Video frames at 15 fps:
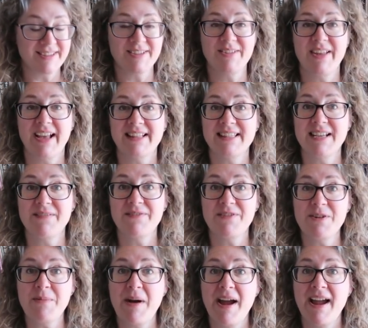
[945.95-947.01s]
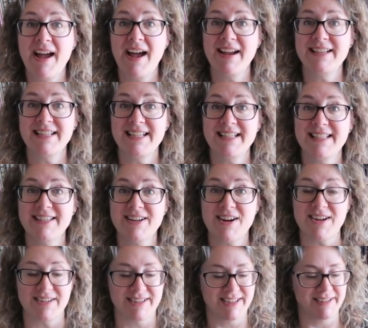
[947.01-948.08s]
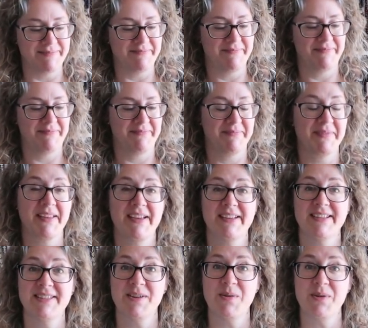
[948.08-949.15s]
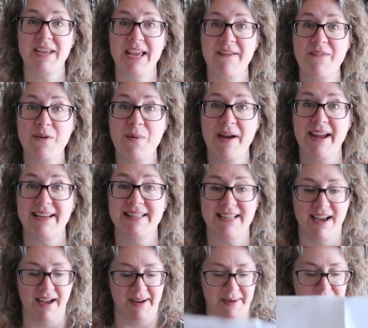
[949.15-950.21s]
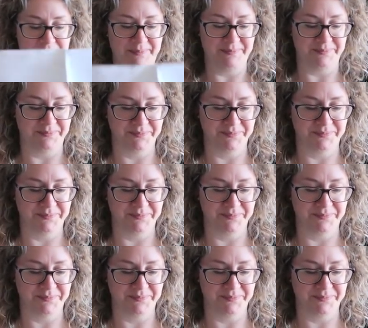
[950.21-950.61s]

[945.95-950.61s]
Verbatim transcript: So that's it for my high tea start. So giveaway time.